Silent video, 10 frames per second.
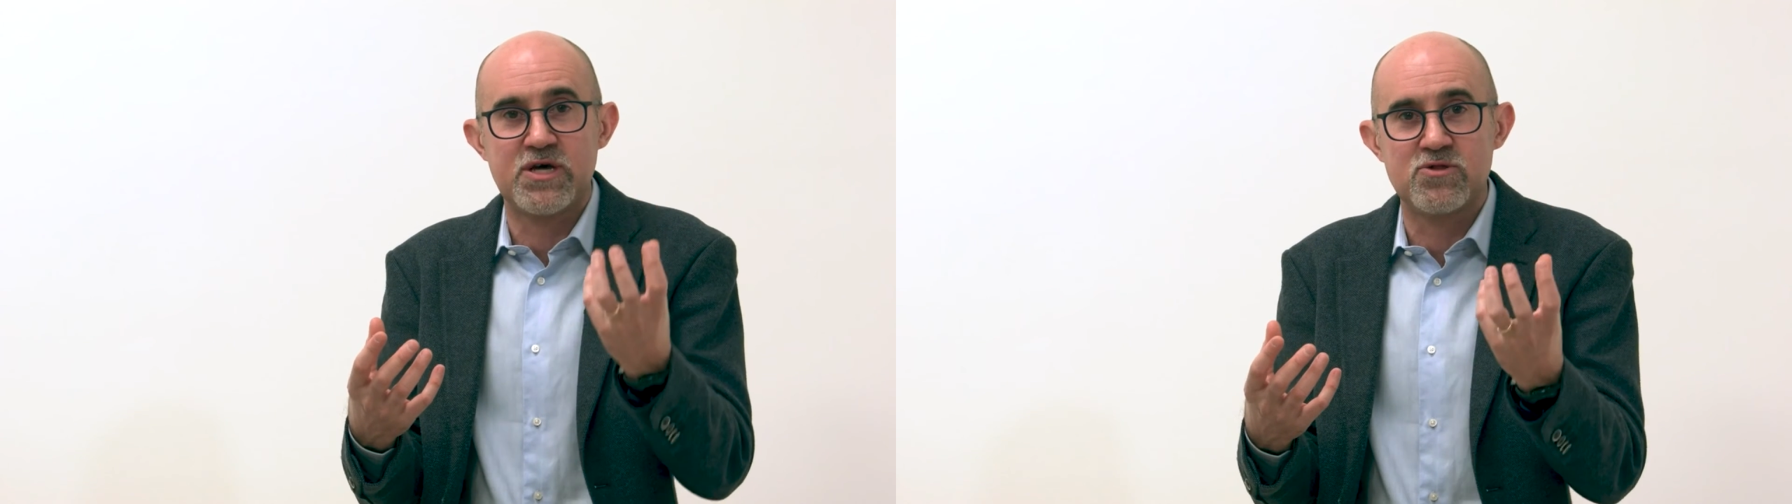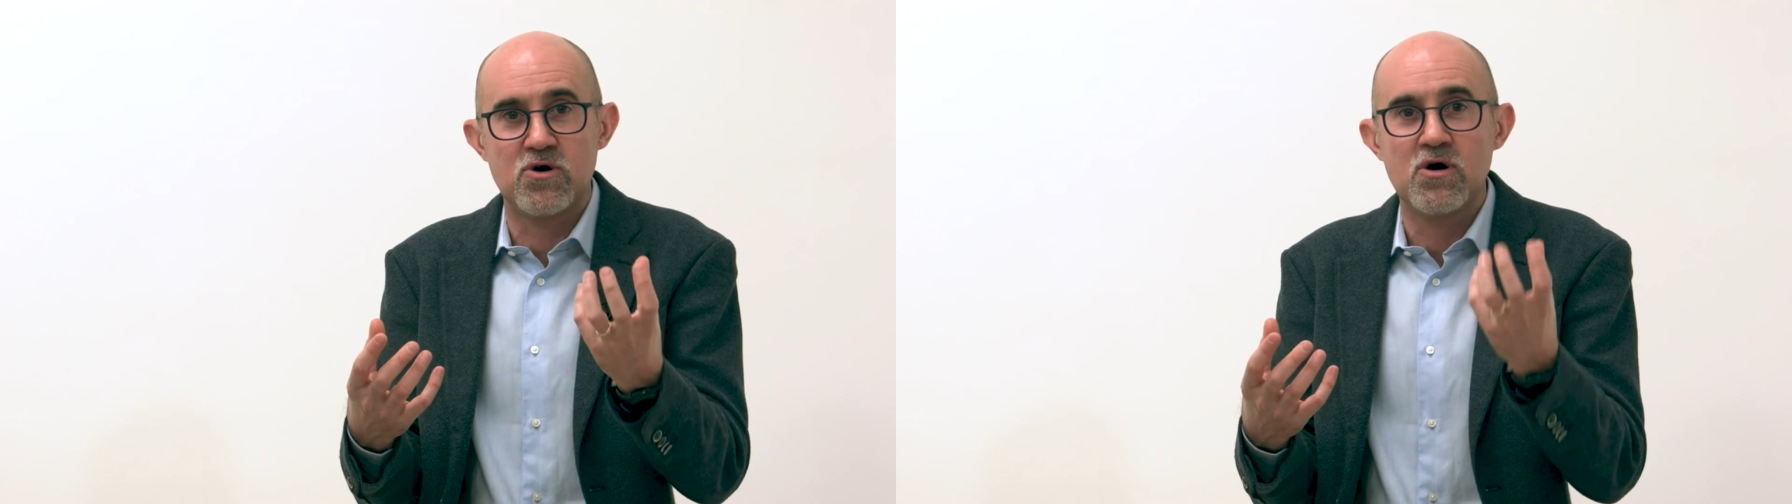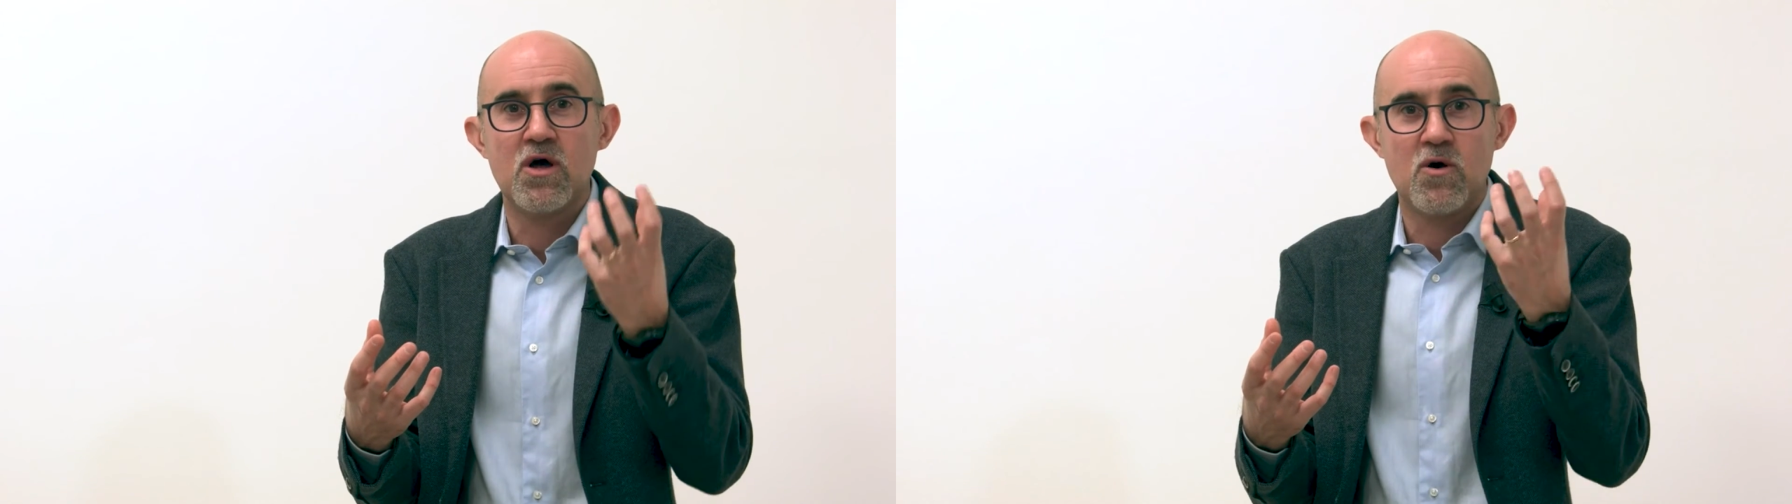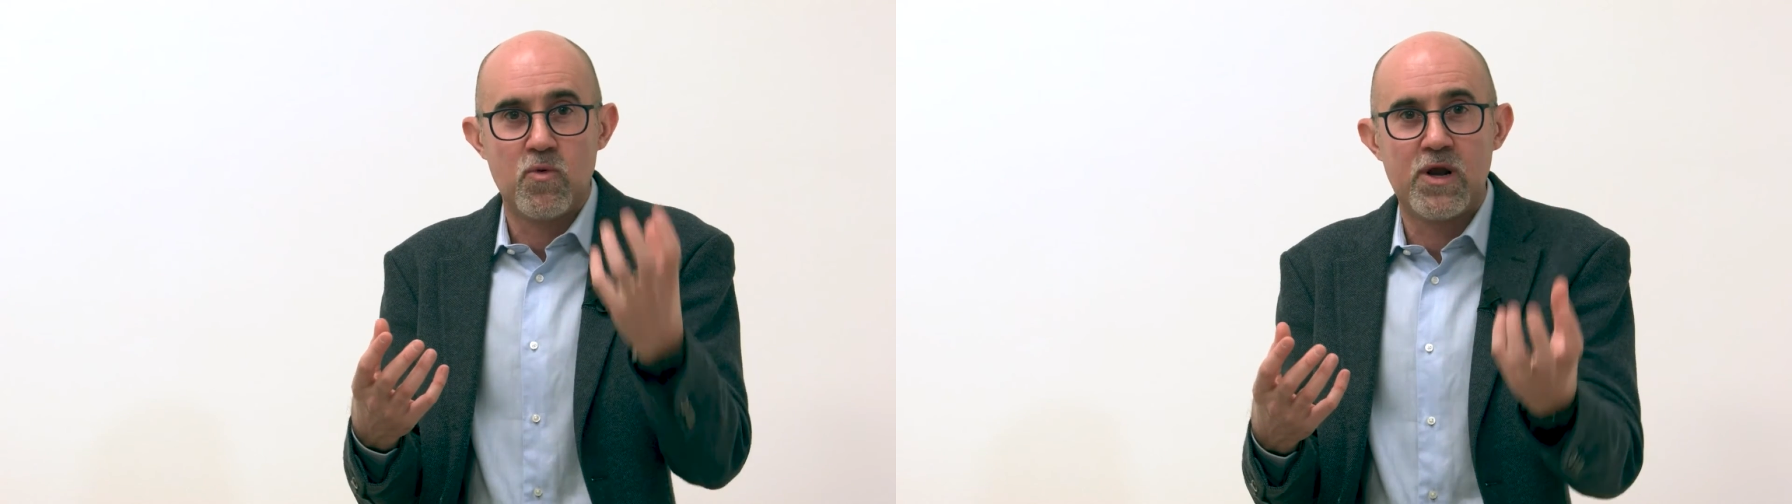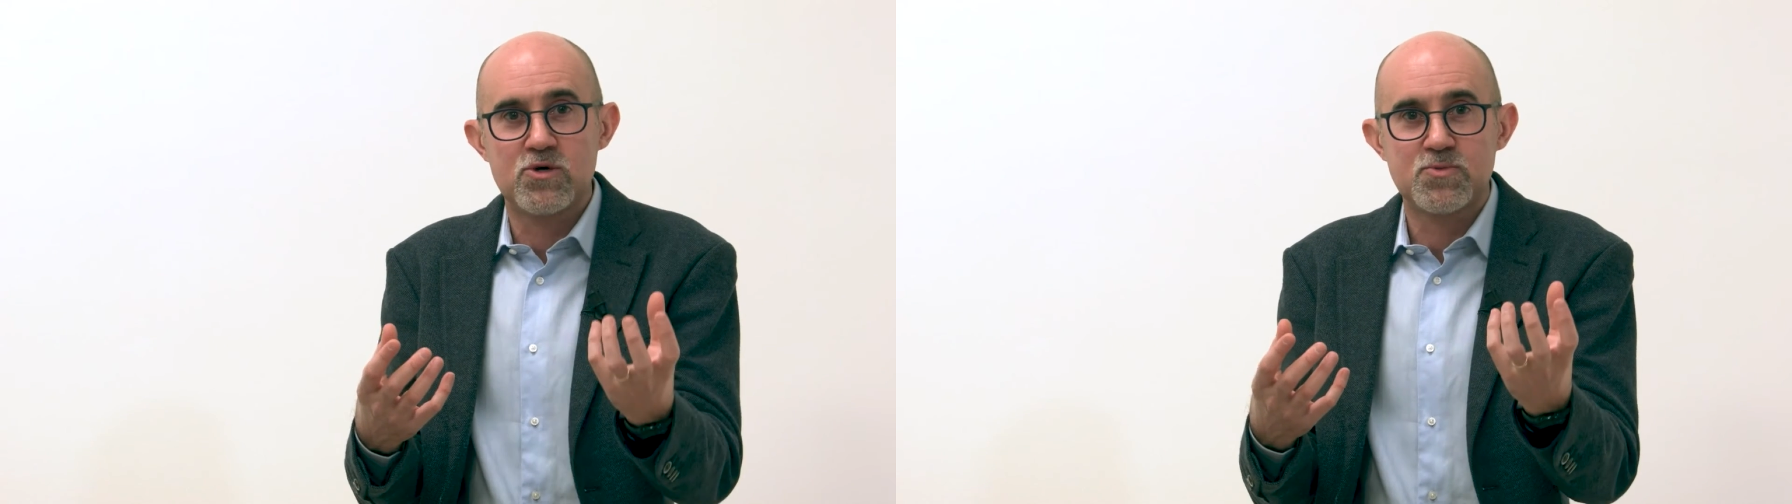by the
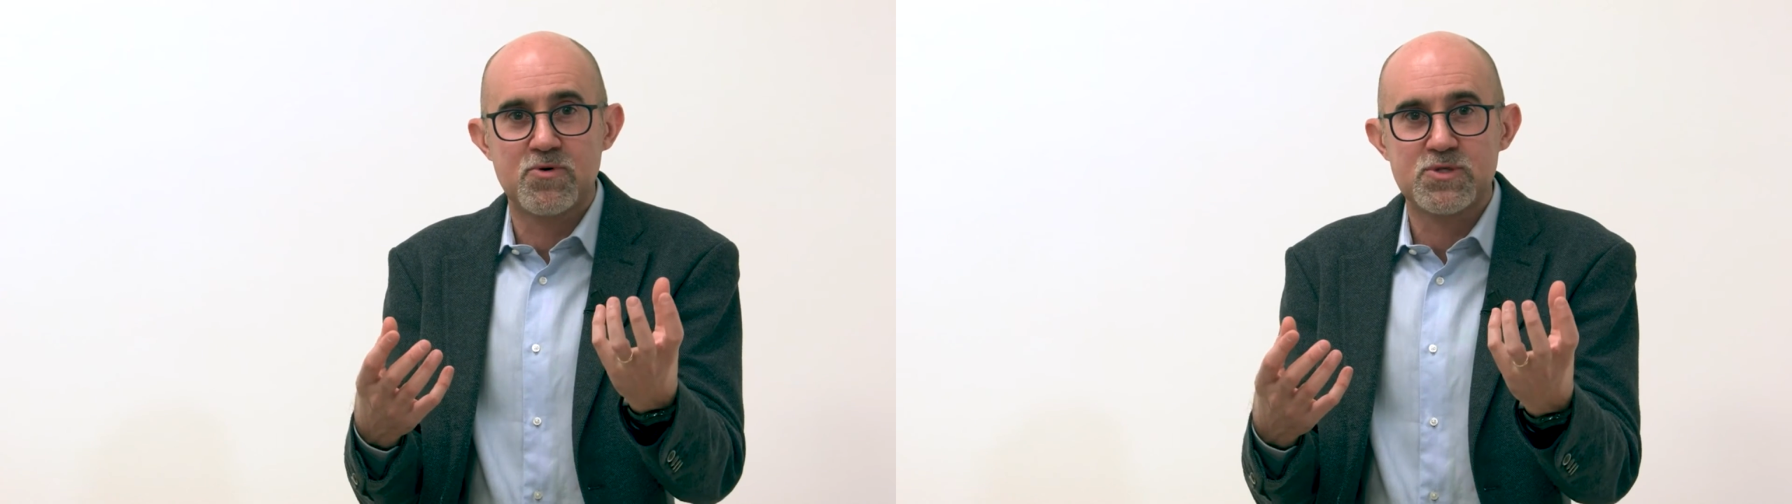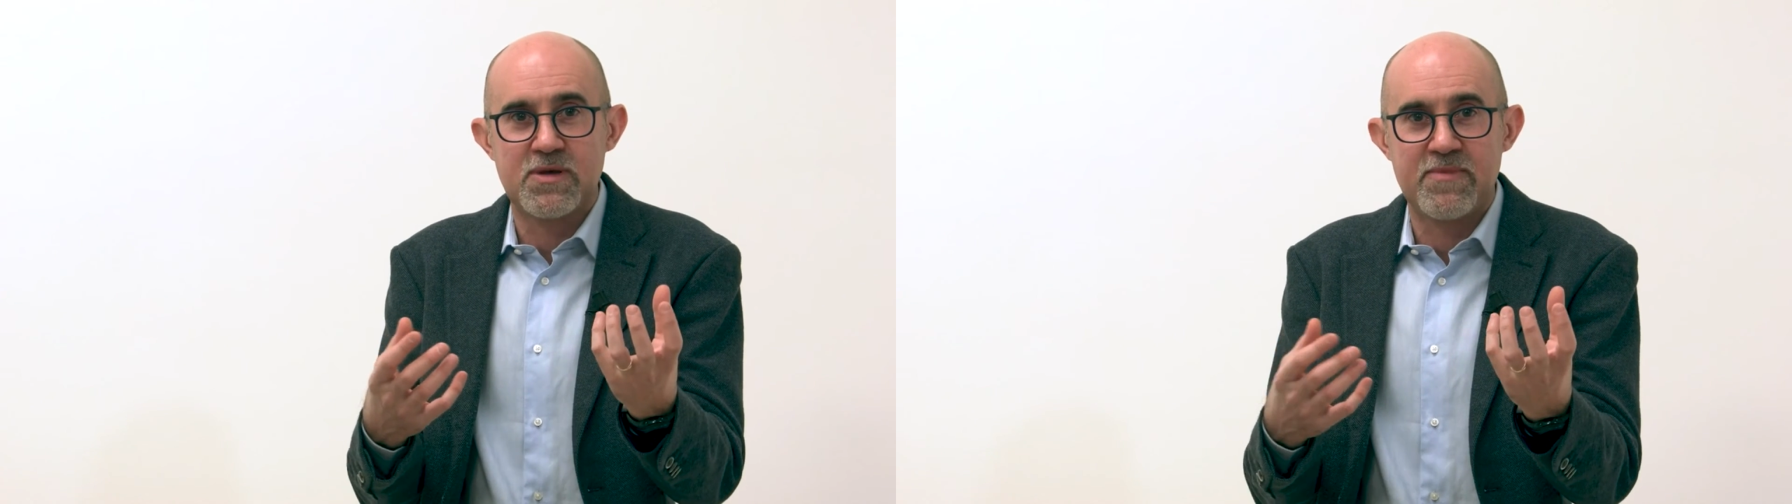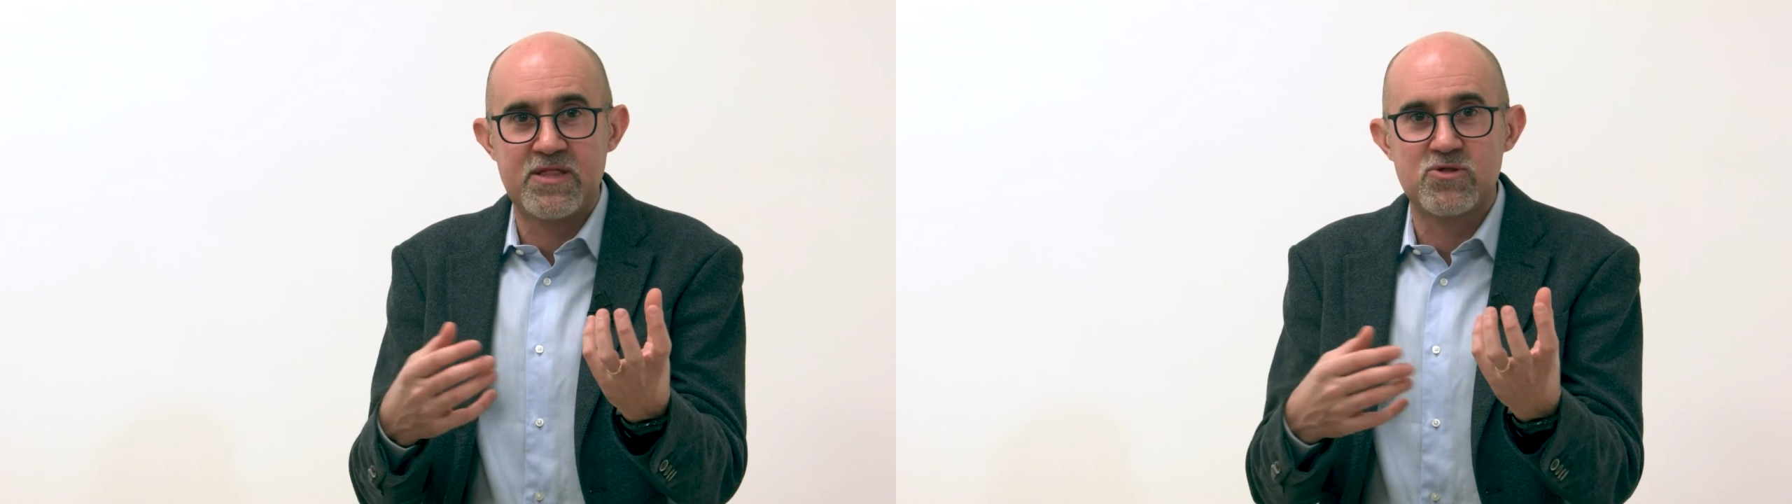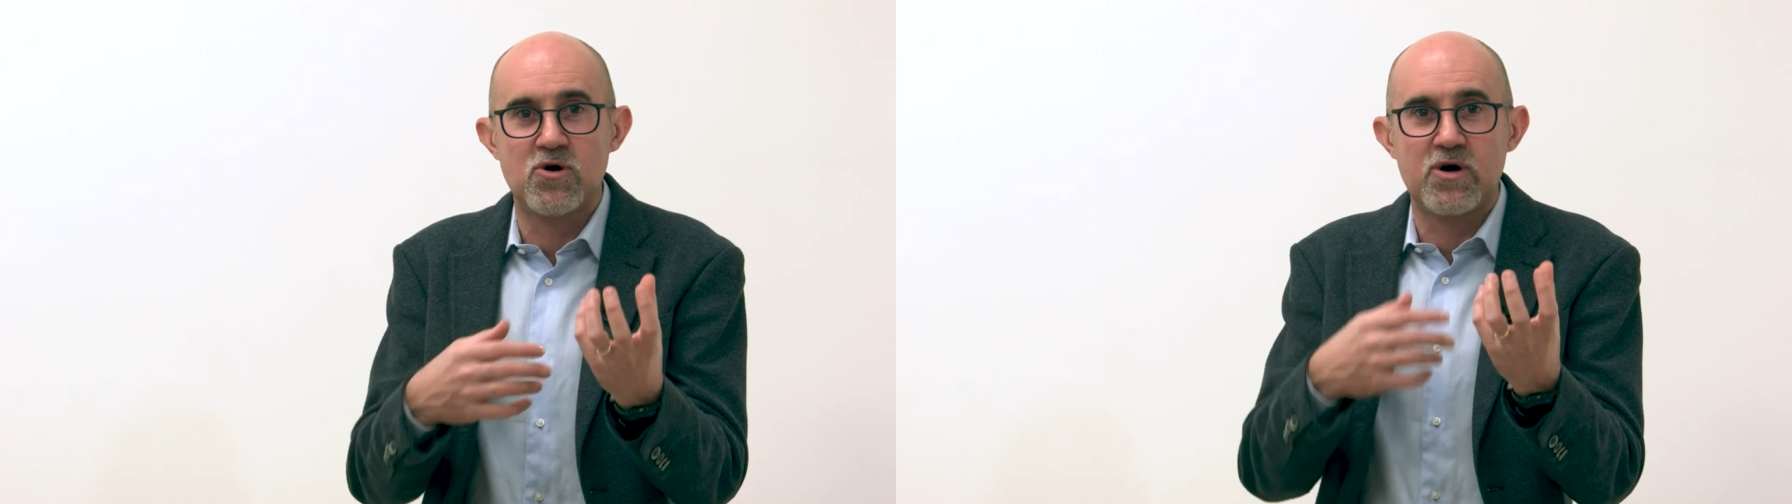people who